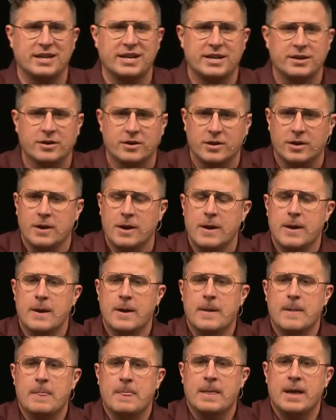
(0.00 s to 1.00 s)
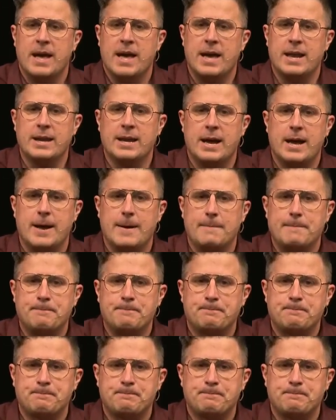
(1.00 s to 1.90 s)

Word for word: linger? And, um,